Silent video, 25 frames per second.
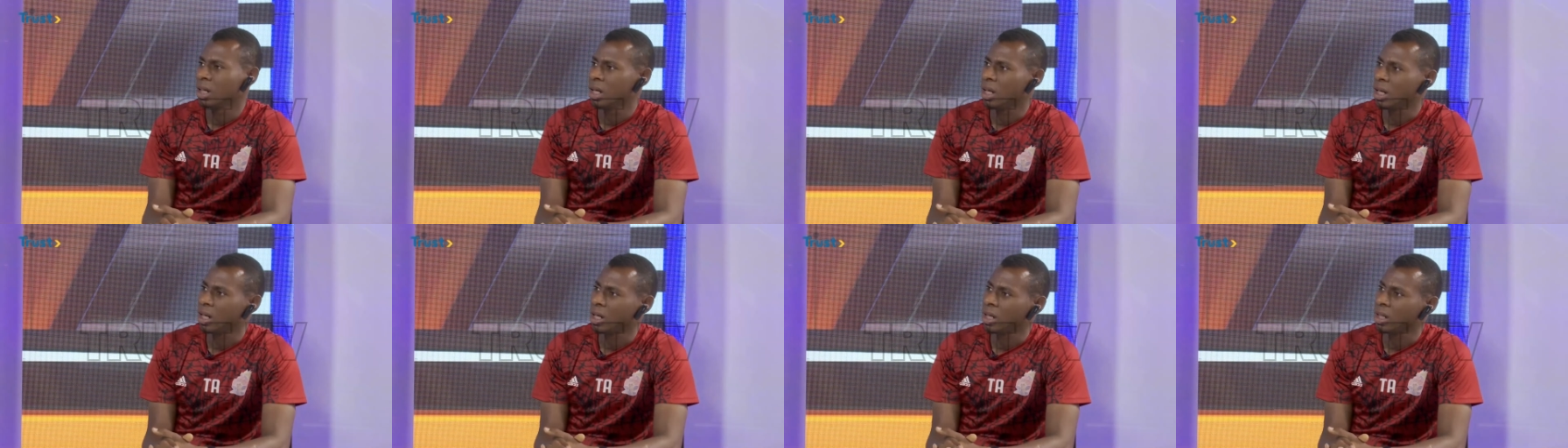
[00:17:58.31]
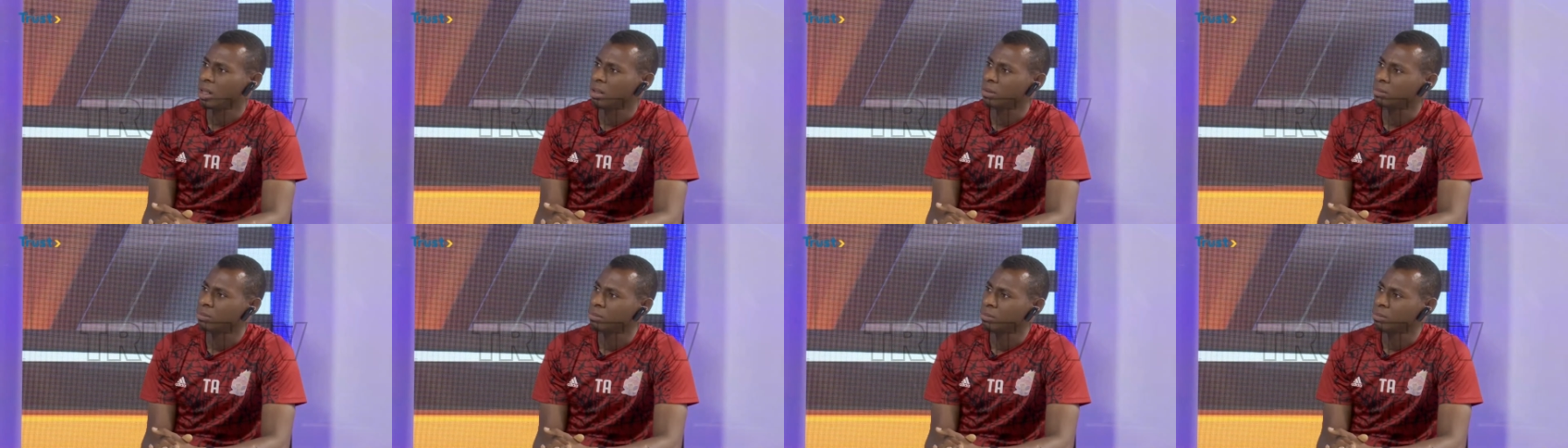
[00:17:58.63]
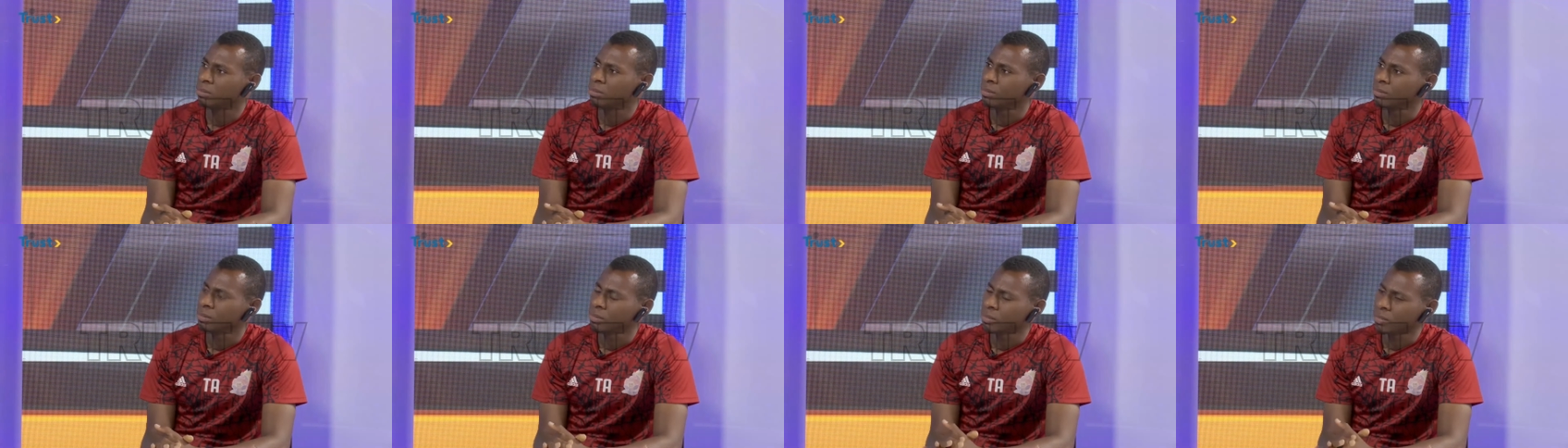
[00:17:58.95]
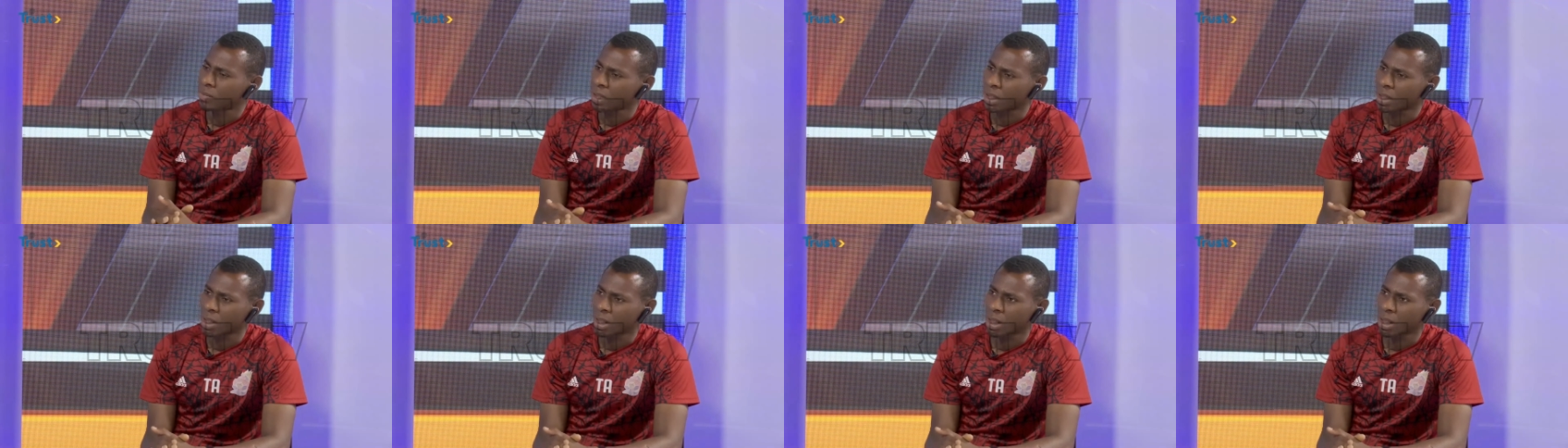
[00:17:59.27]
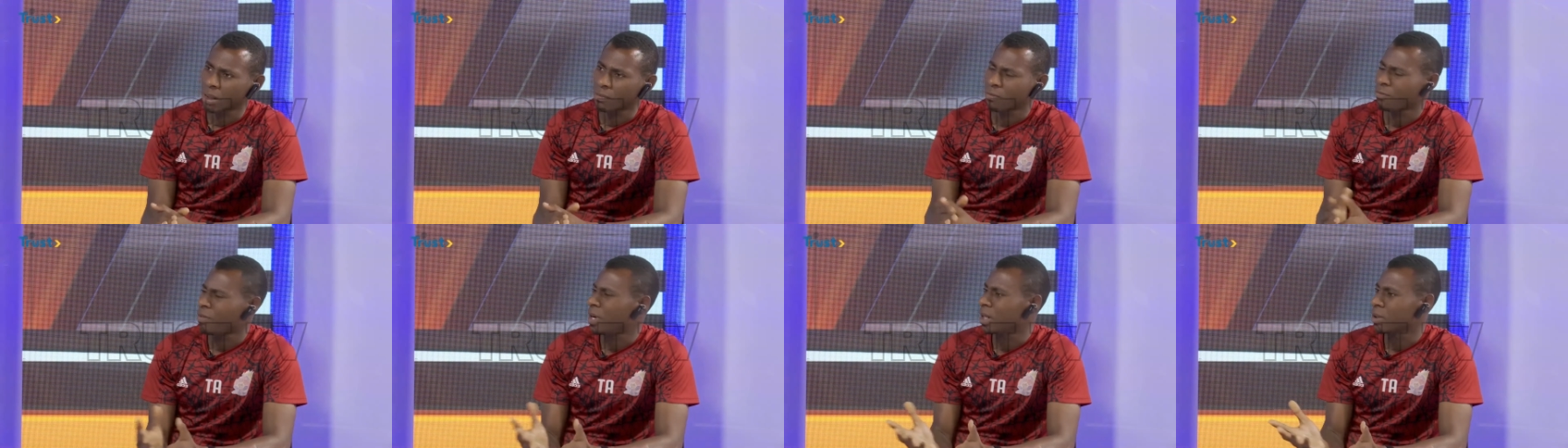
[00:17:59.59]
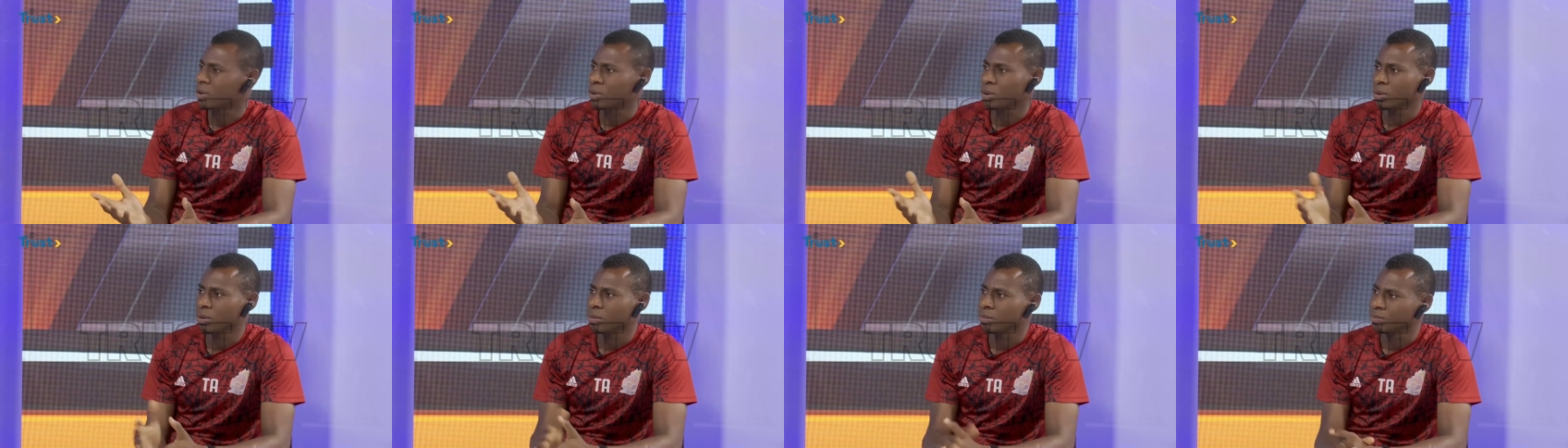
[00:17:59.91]
uh, uh,
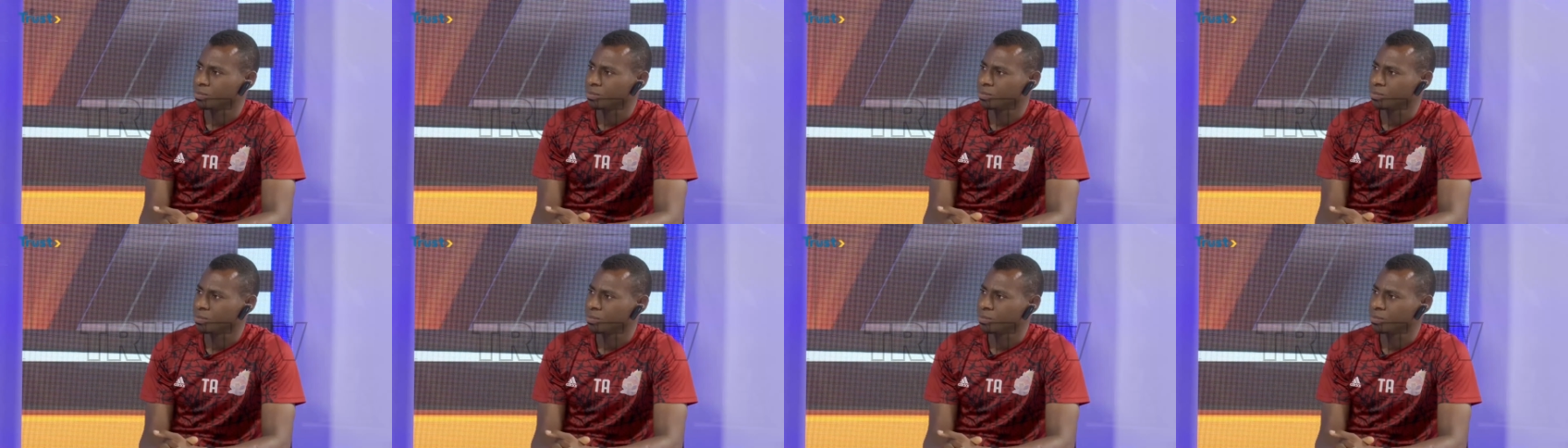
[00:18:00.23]
factor.